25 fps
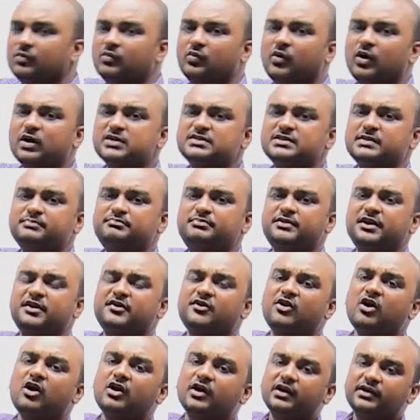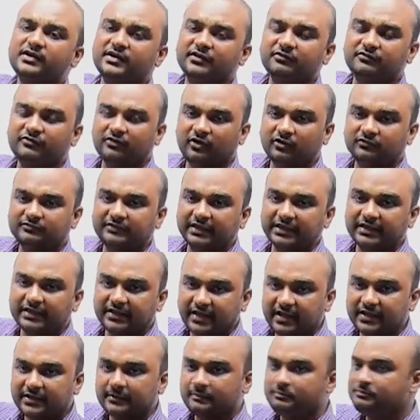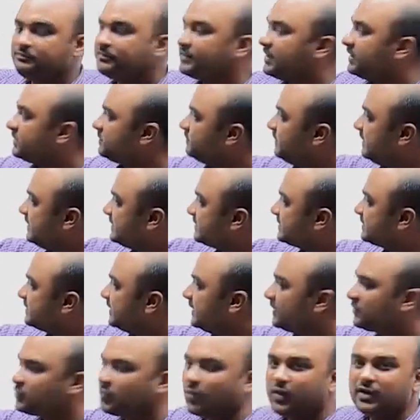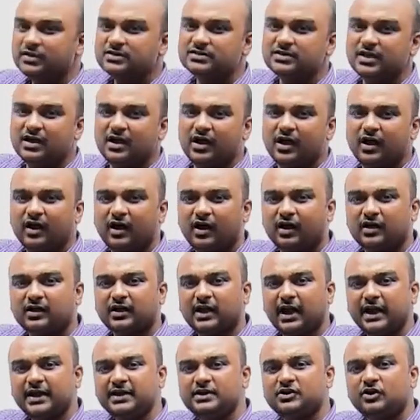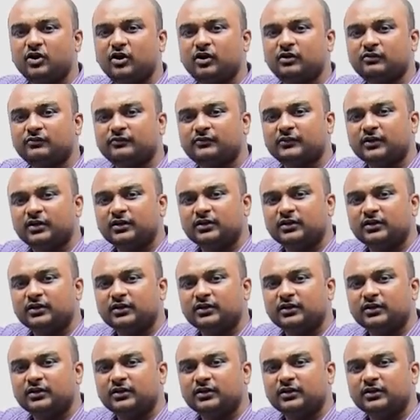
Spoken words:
was a prerogative of the king. It means it was a kind of,